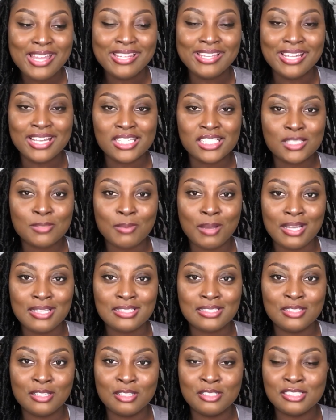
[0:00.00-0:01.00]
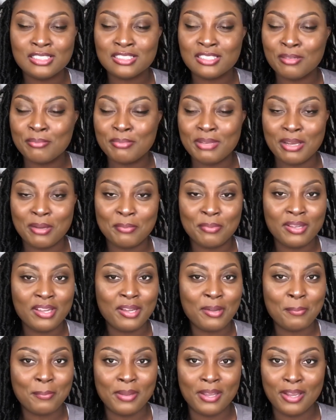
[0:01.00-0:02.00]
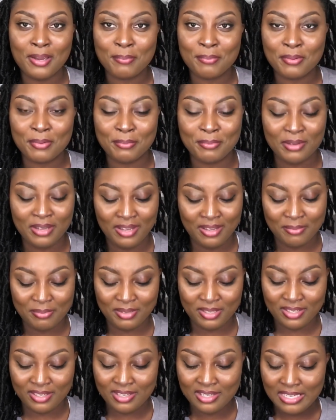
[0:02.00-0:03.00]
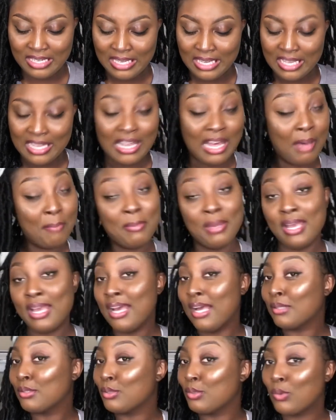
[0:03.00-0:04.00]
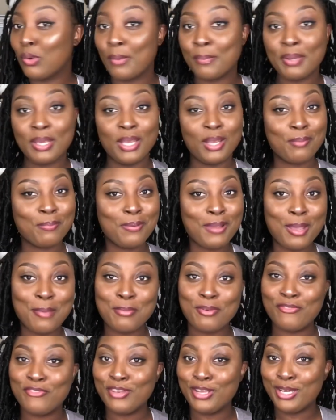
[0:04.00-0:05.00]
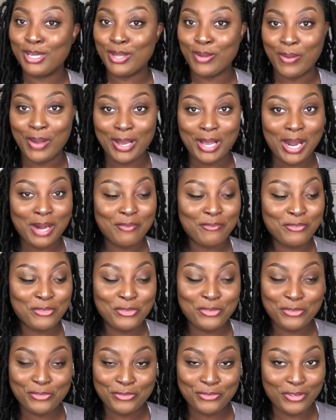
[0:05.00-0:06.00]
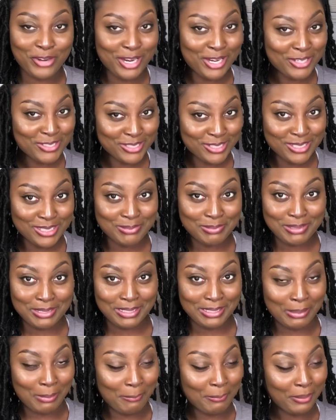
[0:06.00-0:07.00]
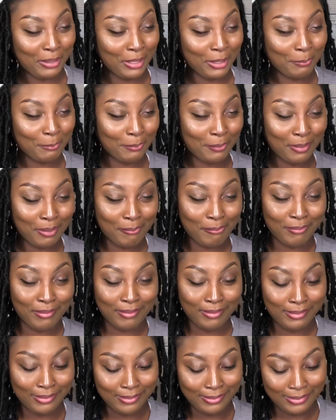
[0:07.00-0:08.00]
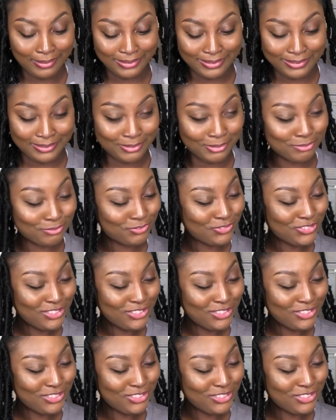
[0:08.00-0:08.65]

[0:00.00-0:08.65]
that spicy. It's something about pink pepper, baby. Now, I may have to do a pink pepper video. I got a few fragrances with a little pink pepper in it, honey. Don't